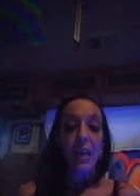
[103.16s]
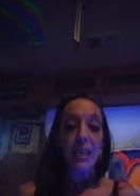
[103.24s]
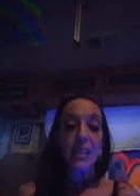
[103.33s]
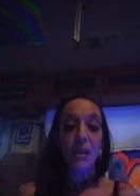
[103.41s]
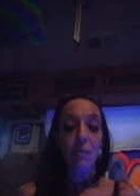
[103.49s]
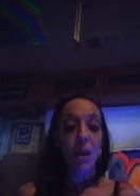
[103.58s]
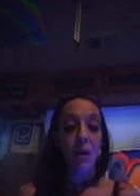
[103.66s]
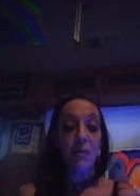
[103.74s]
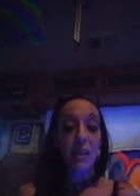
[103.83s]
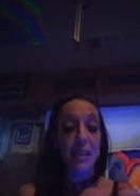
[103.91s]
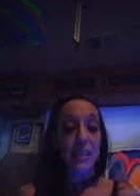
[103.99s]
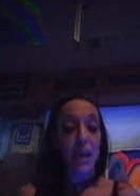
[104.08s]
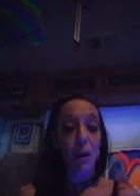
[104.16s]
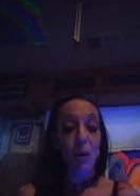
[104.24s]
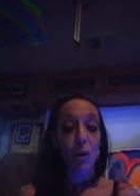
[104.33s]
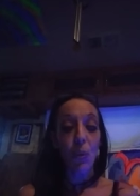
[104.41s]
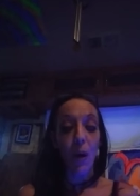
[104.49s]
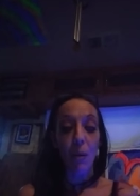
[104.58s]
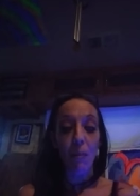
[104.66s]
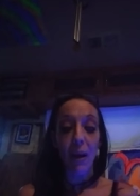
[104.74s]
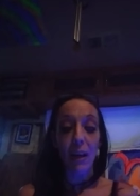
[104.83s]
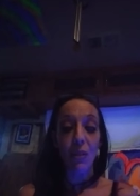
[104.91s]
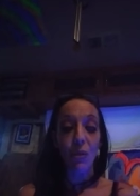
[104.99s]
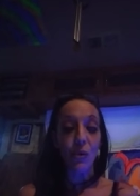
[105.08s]
He sometimes gets carried away
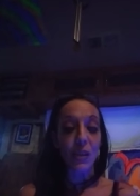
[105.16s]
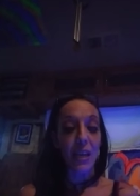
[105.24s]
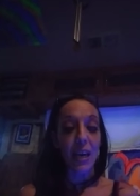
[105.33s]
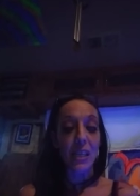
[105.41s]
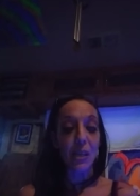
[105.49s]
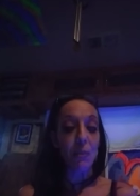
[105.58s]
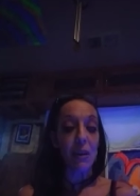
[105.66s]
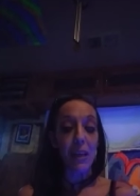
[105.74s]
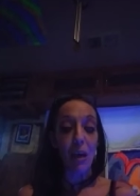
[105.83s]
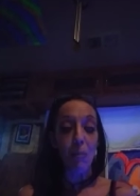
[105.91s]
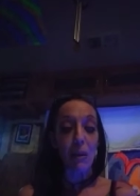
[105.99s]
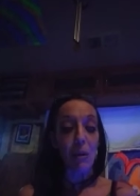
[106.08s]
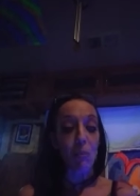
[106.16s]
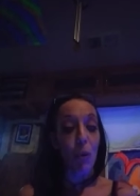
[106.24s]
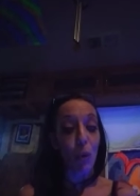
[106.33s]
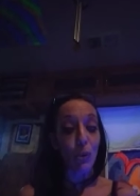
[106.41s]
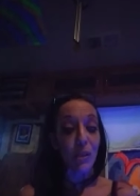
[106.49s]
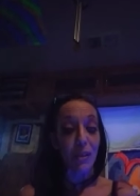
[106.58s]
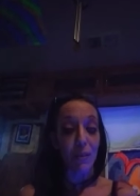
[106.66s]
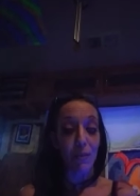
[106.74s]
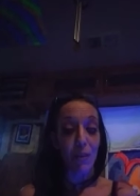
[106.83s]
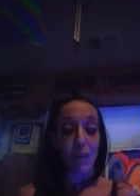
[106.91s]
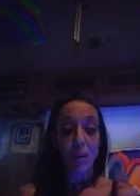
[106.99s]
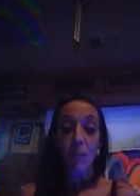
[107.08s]
by enthusiasm and can be impulsive,
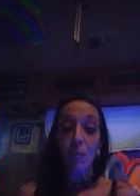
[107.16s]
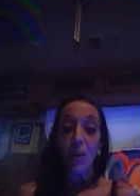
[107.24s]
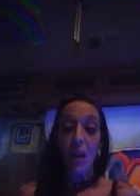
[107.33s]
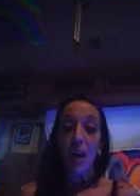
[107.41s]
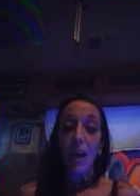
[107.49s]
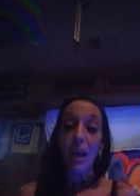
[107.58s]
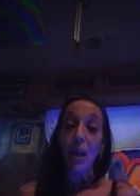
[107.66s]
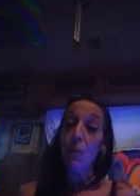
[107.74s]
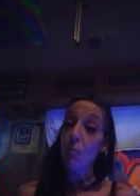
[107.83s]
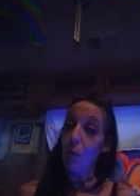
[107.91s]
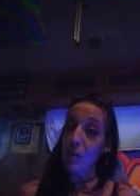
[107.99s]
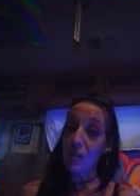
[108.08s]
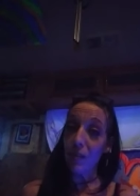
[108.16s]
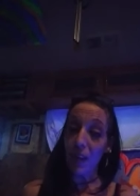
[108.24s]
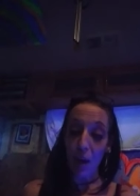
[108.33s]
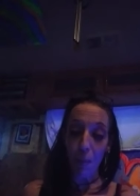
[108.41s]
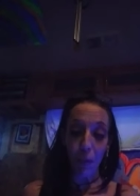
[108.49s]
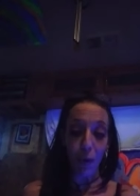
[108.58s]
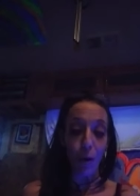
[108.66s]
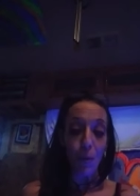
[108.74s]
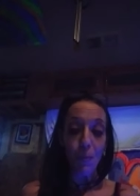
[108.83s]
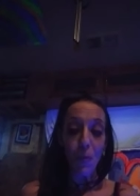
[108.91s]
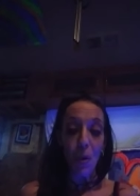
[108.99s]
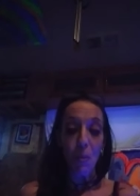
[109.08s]
an impulsive gambler.